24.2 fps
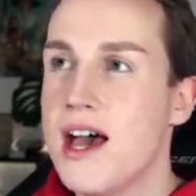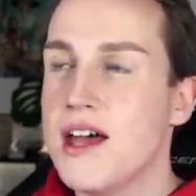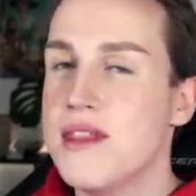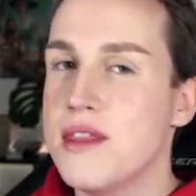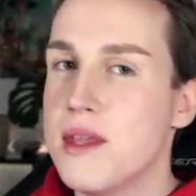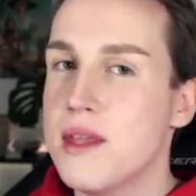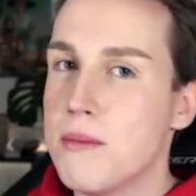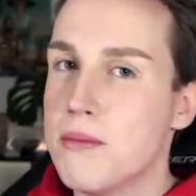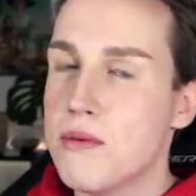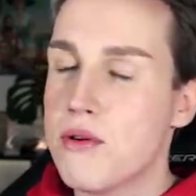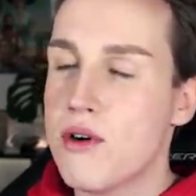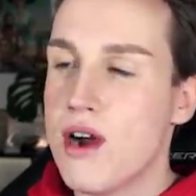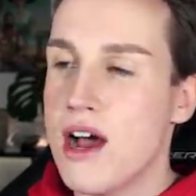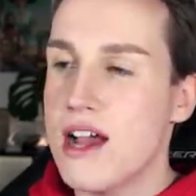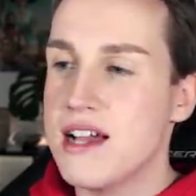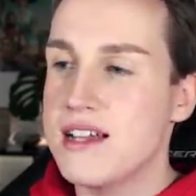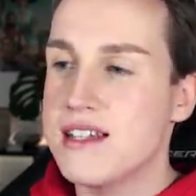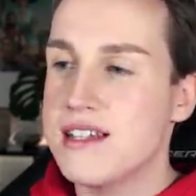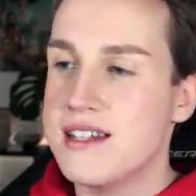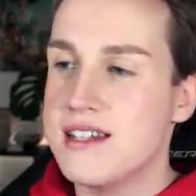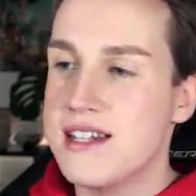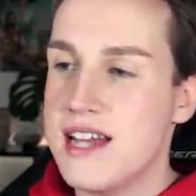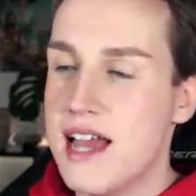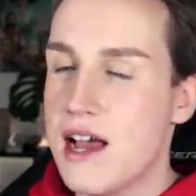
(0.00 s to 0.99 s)
the
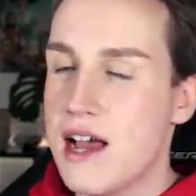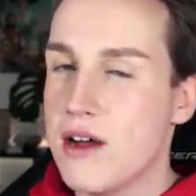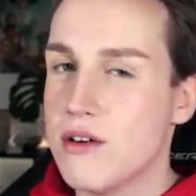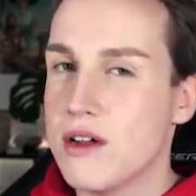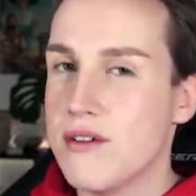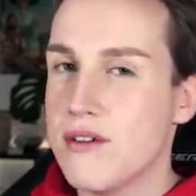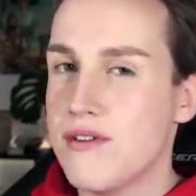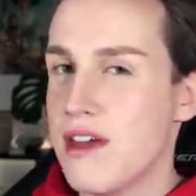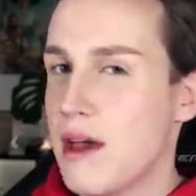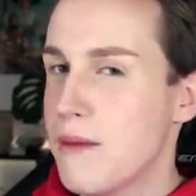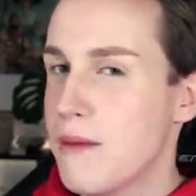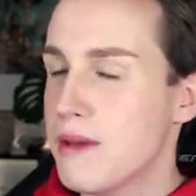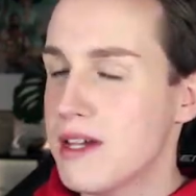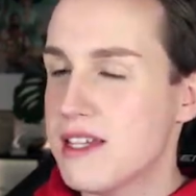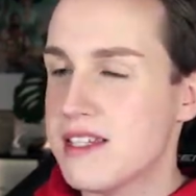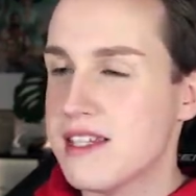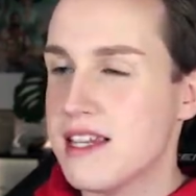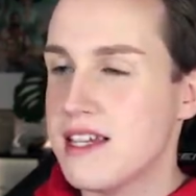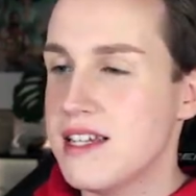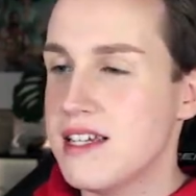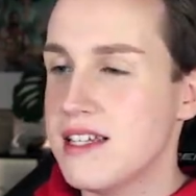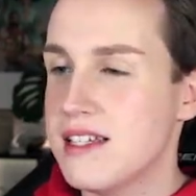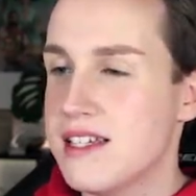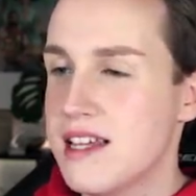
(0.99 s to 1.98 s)
price down, if that makes
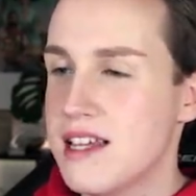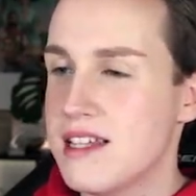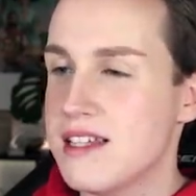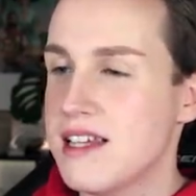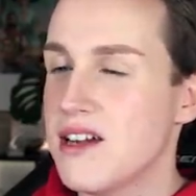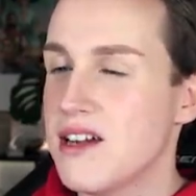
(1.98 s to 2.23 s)
any sense.